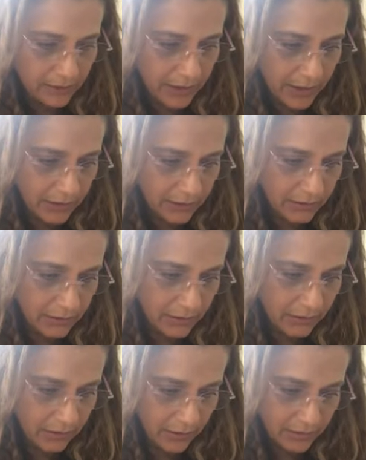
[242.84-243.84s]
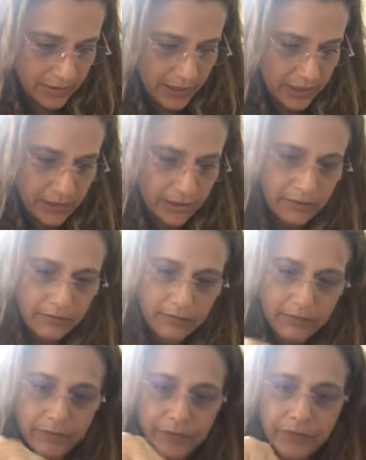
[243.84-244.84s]
Then you close it,
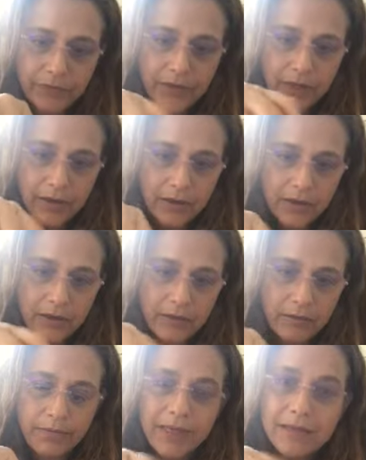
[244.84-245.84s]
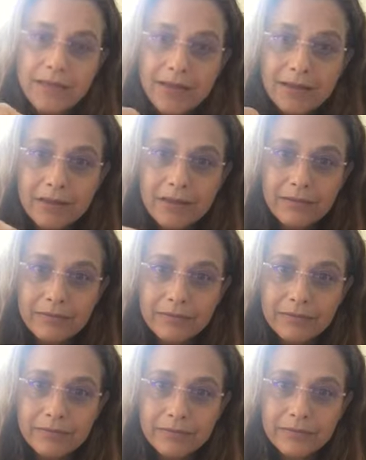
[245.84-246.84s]
you mix it
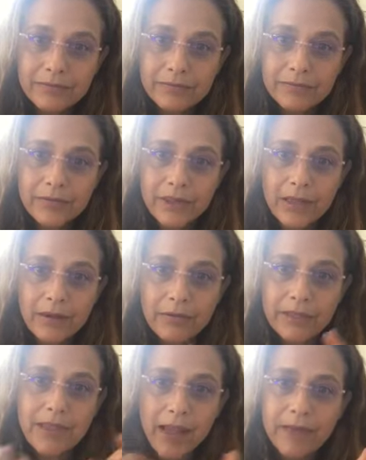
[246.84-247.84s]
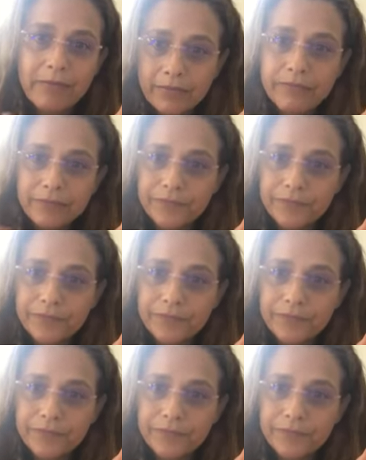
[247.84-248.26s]
every time.